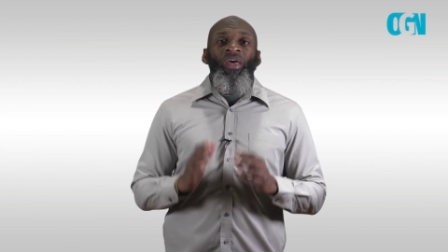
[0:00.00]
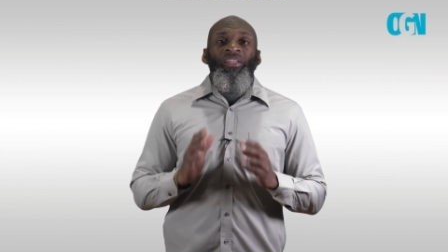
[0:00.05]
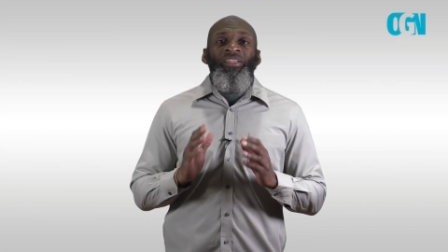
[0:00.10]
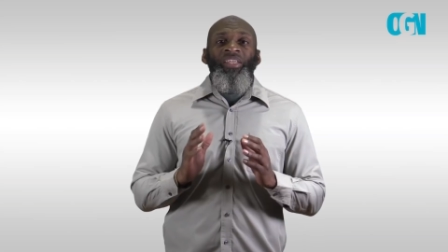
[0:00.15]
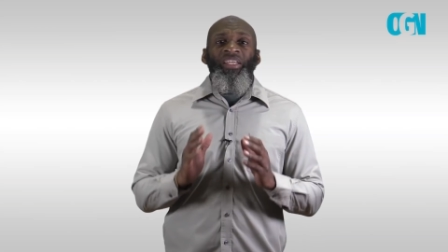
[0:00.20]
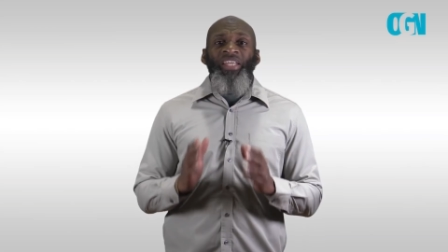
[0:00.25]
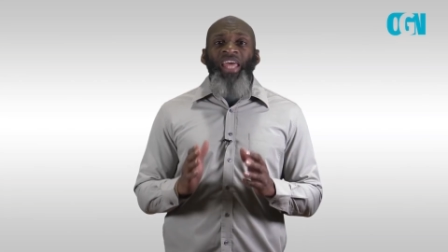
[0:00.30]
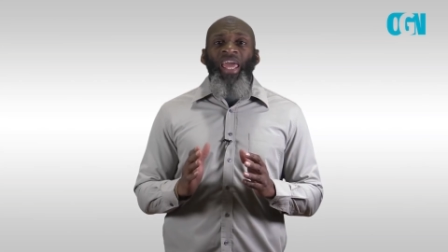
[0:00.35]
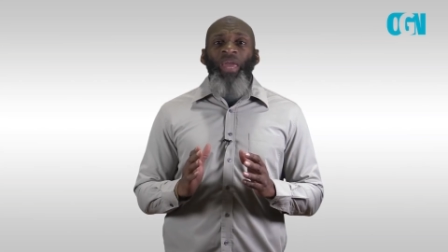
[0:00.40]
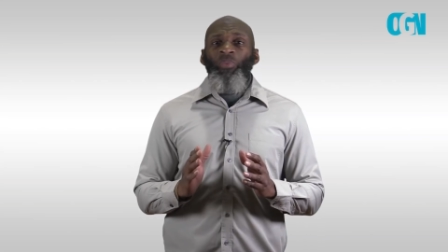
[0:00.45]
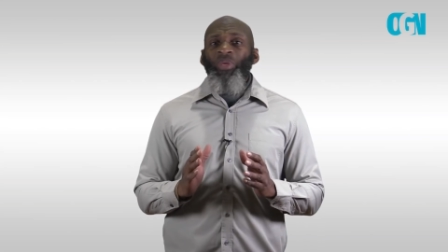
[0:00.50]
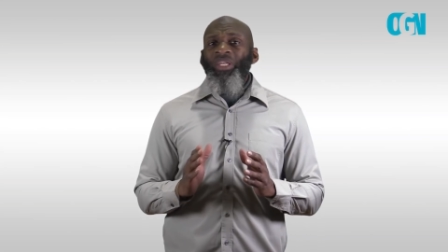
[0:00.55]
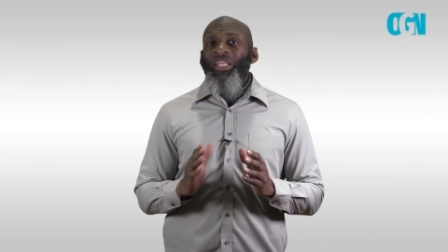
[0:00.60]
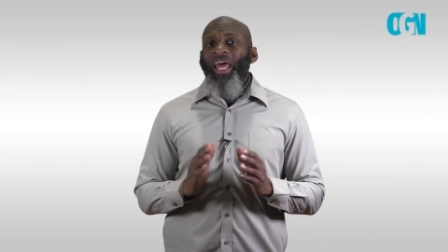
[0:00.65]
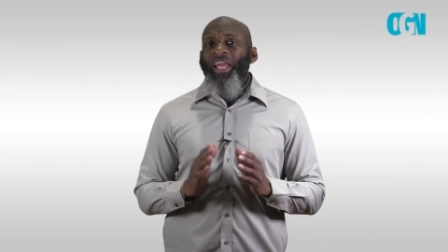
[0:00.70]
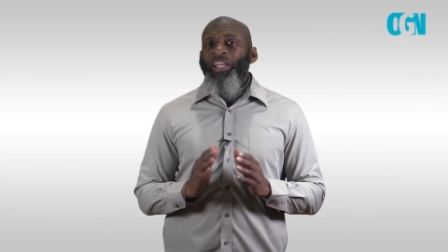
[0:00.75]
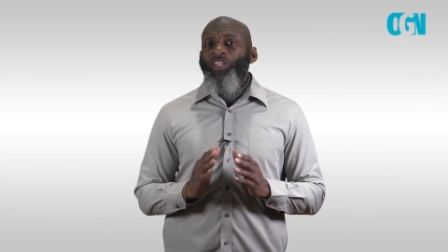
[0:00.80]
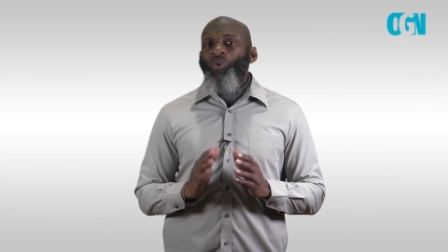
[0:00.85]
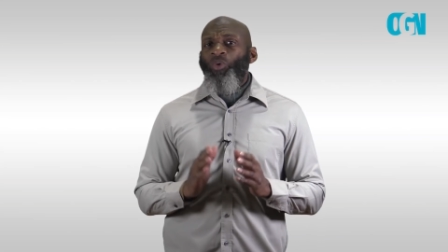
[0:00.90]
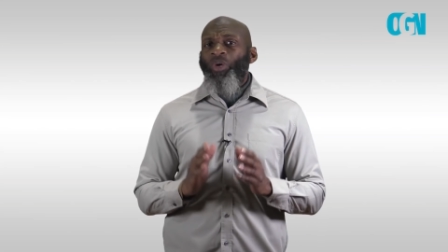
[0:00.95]
Today we'd
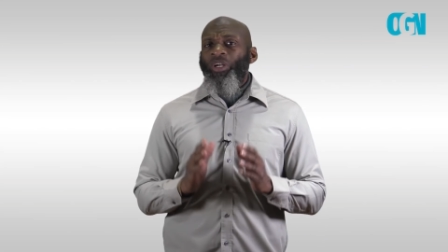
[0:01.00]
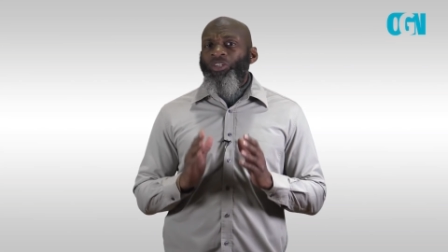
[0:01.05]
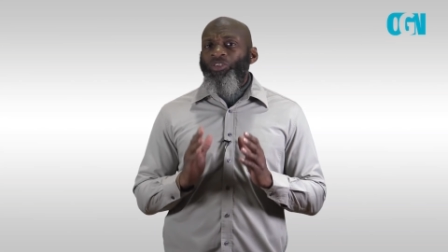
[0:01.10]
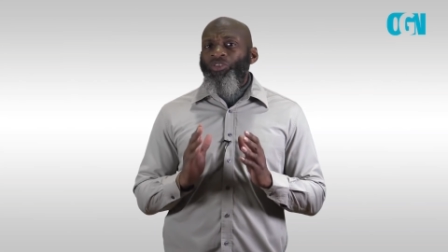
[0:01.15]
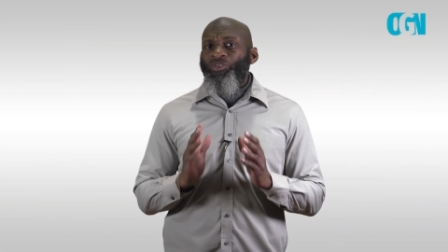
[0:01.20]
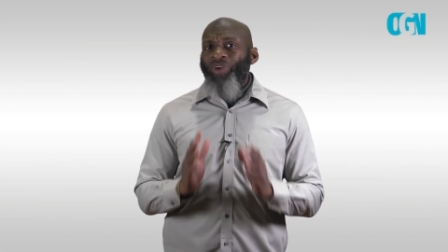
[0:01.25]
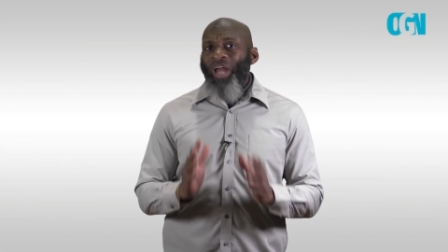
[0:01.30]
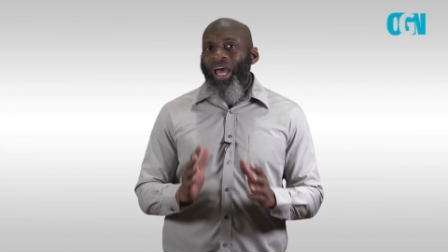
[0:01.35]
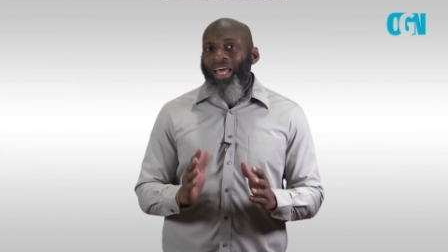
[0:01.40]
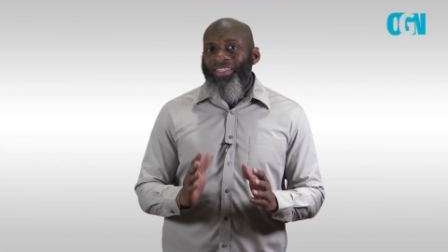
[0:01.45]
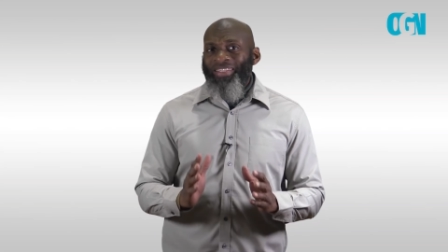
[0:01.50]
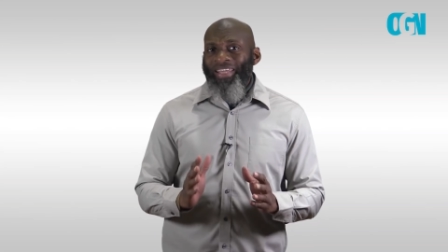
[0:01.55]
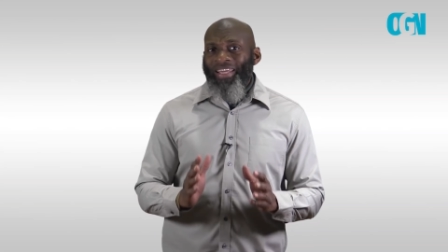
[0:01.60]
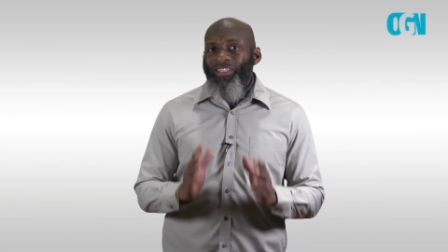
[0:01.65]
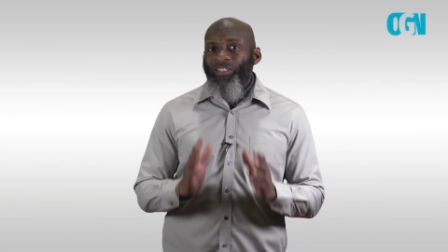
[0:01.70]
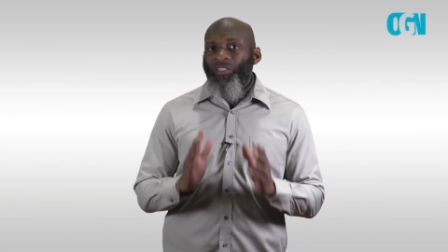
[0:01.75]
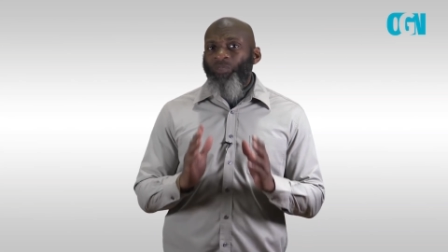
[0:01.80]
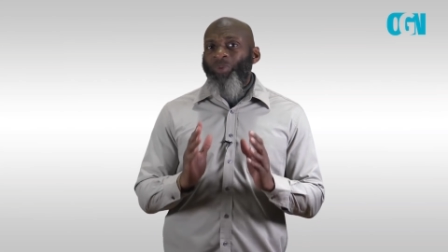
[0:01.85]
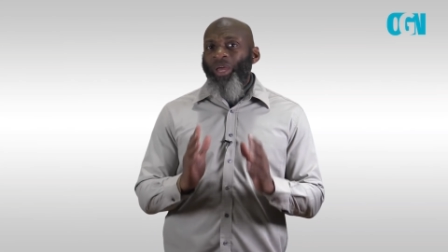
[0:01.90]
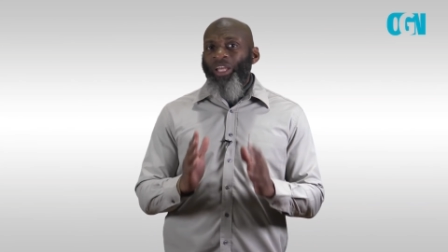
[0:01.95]
like to address a
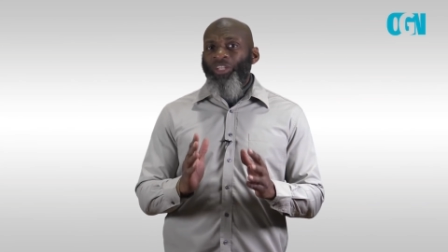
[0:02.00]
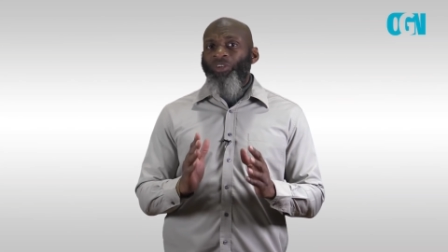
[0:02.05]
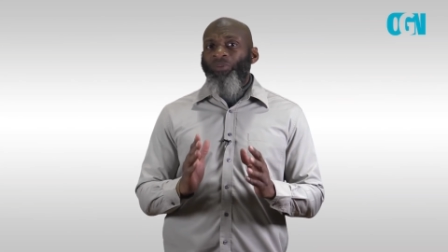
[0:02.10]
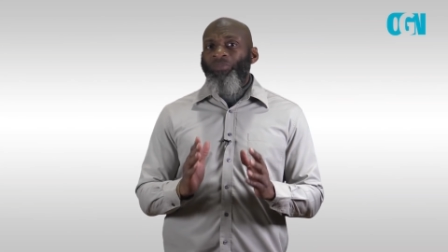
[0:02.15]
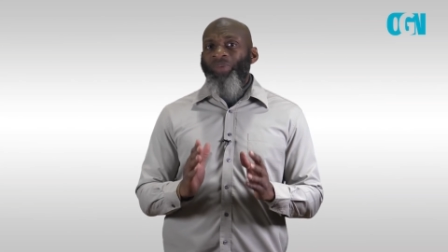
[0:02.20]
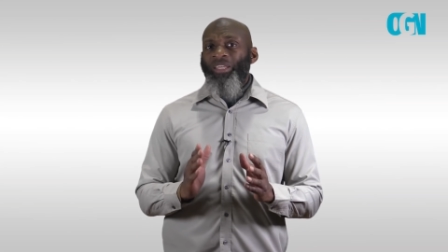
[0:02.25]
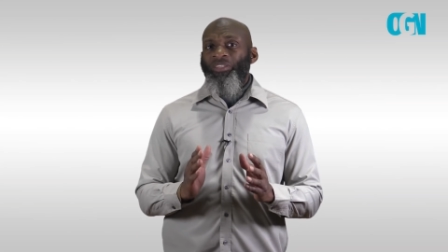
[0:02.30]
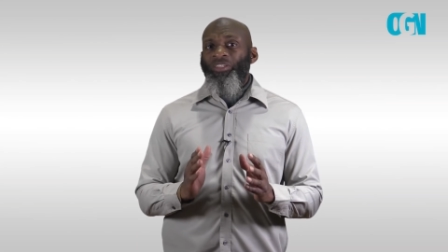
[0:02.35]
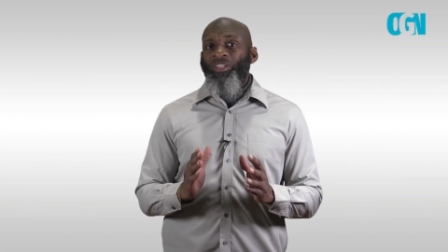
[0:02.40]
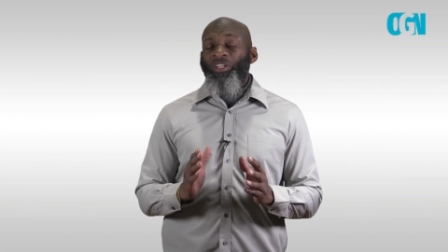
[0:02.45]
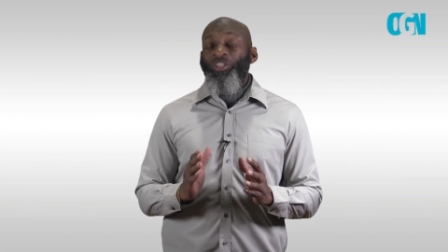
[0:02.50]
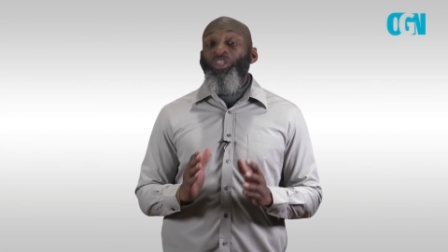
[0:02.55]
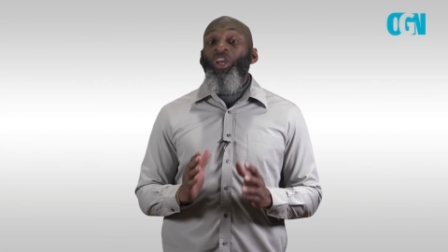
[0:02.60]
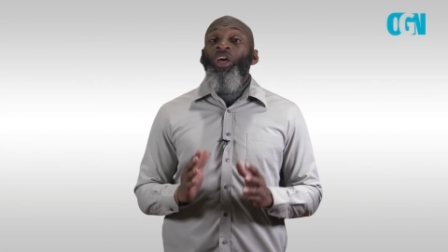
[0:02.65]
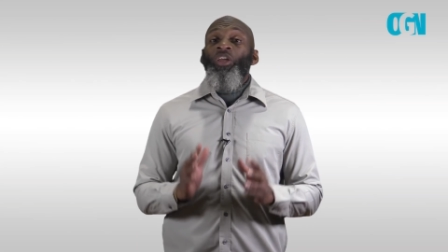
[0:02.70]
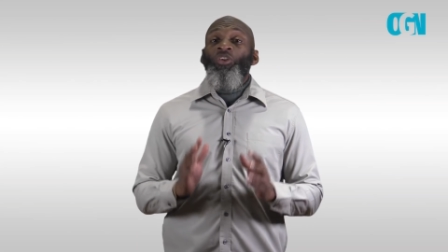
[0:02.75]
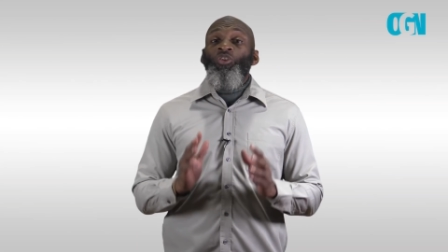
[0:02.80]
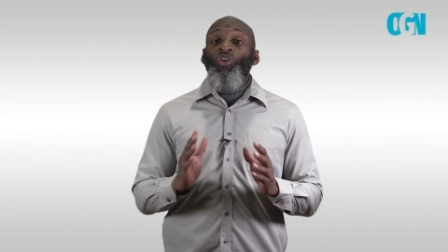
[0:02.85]
special message